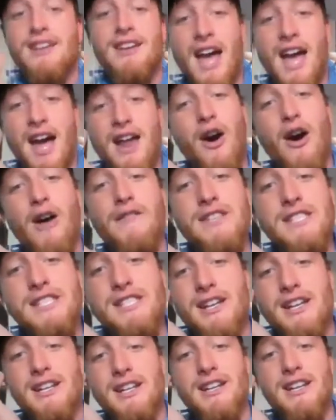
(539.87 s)
And all of a
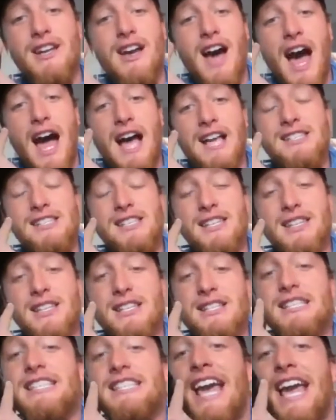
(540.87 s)
sudden, I see
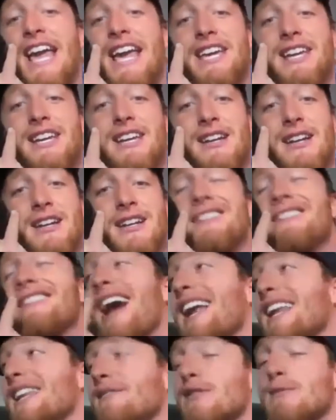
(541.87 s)
this cake,
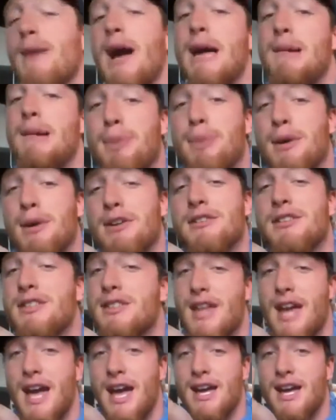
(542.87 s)
not even my birthday.